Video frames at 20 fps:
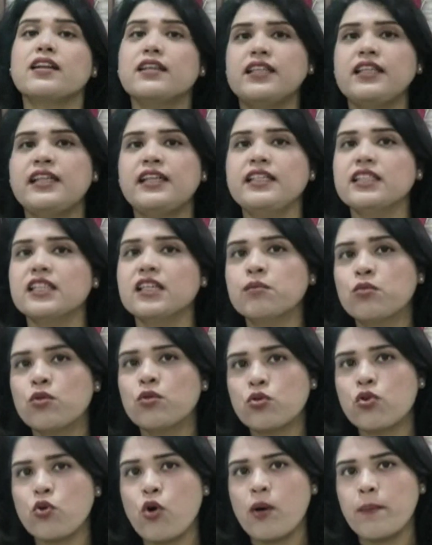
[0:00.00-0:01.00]
Read a
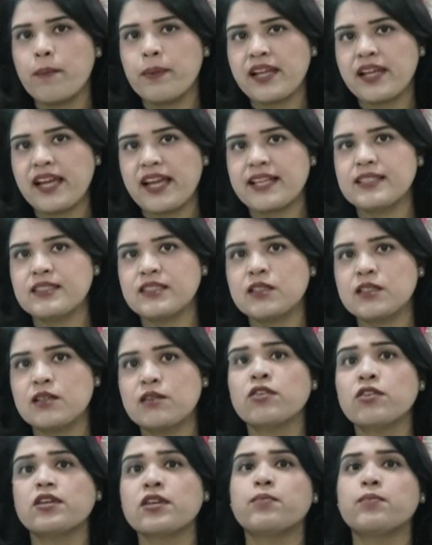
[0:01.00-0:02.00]
more
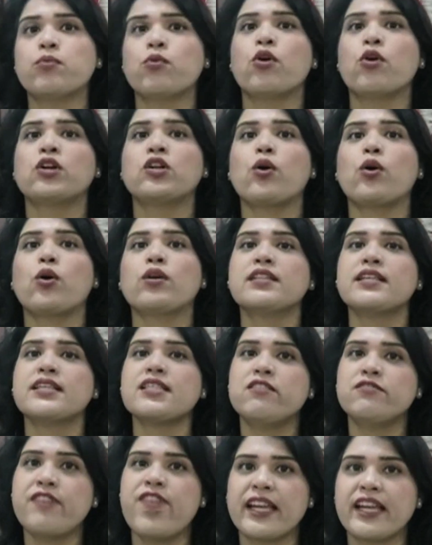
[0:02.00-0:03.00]
comprehensive report on
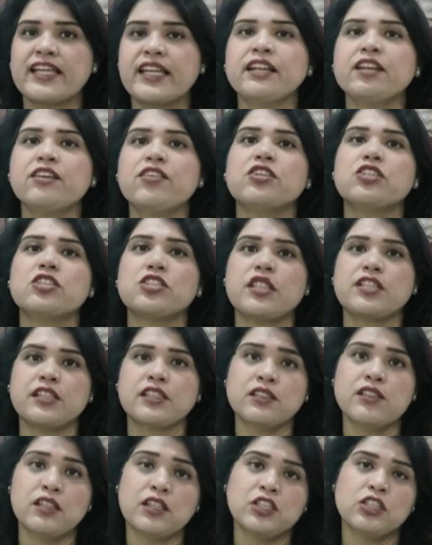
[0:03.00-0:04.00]
this very
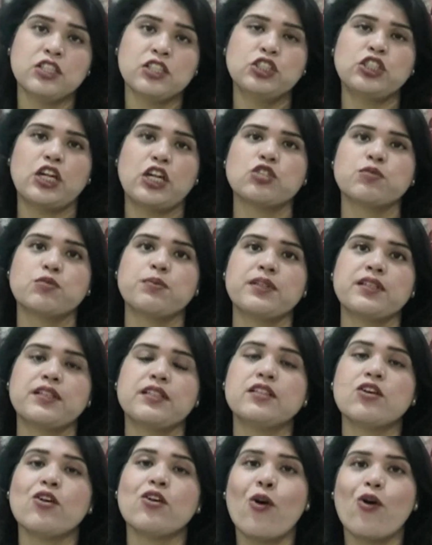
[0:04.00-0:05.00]
interesting
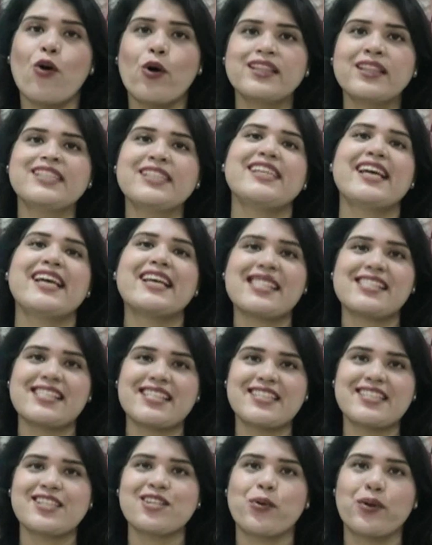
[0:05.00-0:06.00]
judgment on the
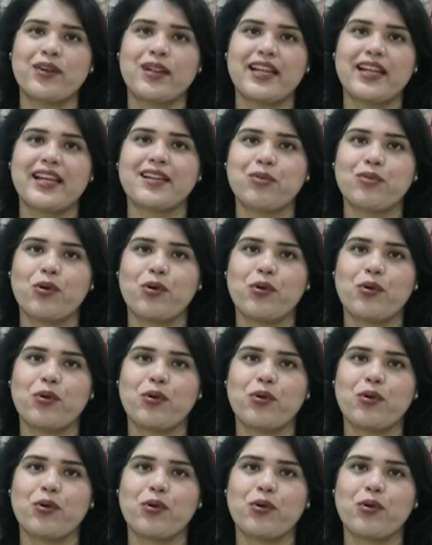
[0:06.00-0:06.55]
SCC online